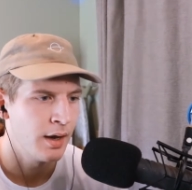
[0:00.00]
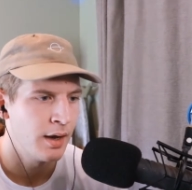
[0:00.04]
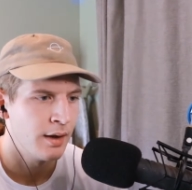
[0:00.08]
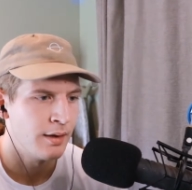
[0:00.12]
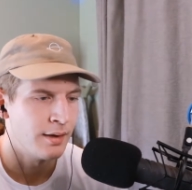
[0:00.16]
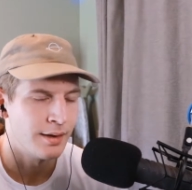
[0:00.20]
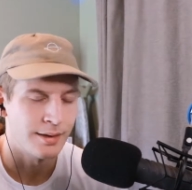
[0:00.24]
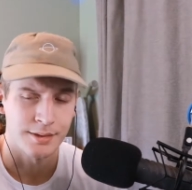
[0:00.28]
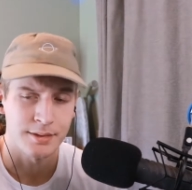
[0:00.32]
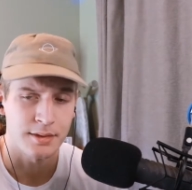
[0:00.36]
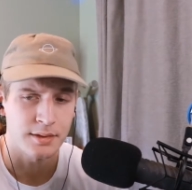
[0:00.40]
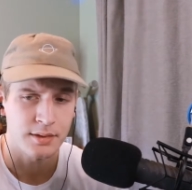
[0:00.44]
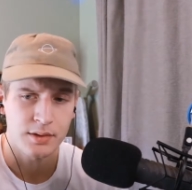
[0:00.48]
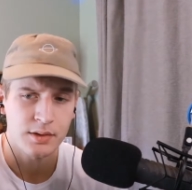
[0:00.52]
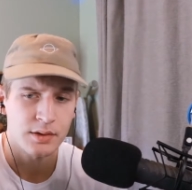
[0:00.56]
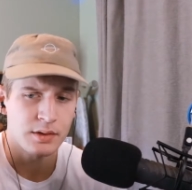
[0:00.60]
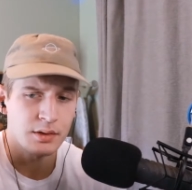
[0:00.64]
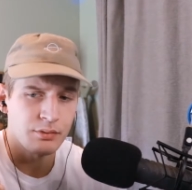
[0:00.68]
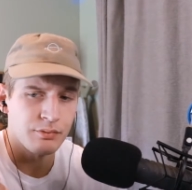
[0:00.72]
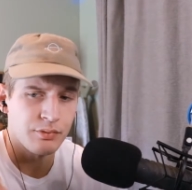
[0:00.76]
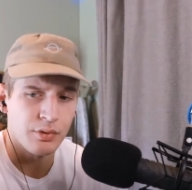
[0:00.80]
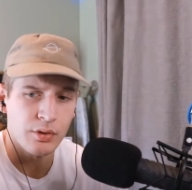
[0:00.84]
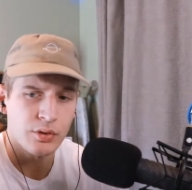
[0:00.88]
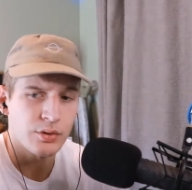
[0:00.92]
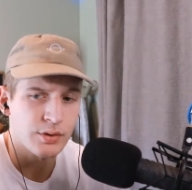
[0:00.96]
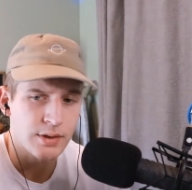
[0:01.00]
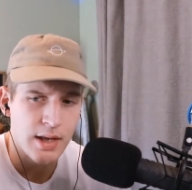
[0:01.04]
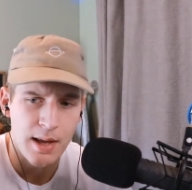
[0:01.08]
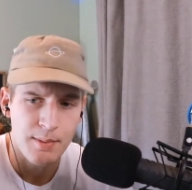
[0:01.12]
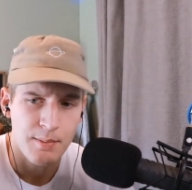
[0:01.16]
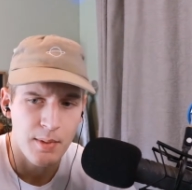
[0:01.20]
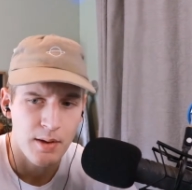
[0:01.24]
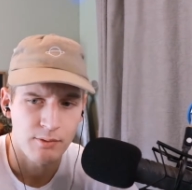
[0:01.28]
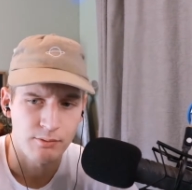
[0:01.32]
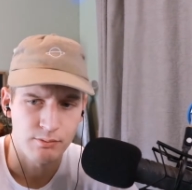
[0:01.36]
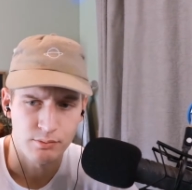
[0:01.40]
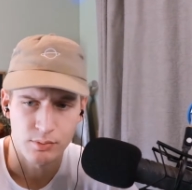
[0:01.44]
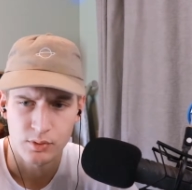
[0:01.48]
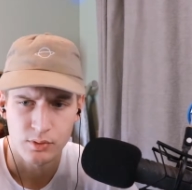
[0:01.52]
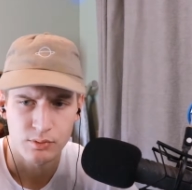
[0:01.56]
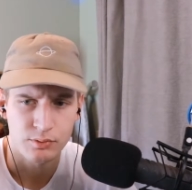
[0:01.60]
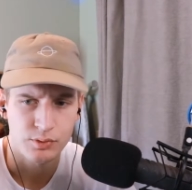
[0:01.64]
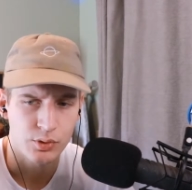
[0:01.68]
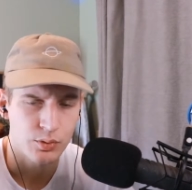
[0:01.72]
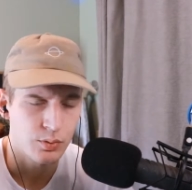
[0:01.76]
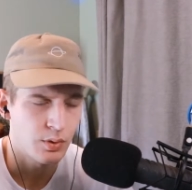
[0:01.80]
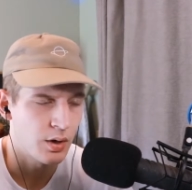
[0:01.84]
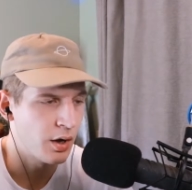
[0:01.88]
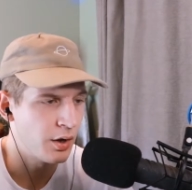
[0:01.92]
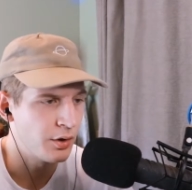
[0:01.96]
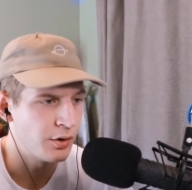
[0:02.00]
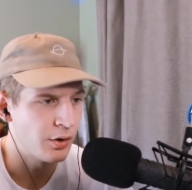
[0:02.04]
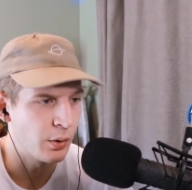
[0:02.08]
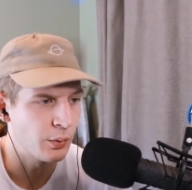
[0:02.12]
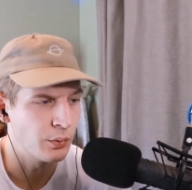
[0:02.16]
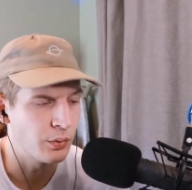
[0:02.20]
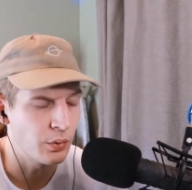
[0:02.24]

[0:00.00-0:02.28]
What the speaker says: This isn't the first time I've moved to an unknown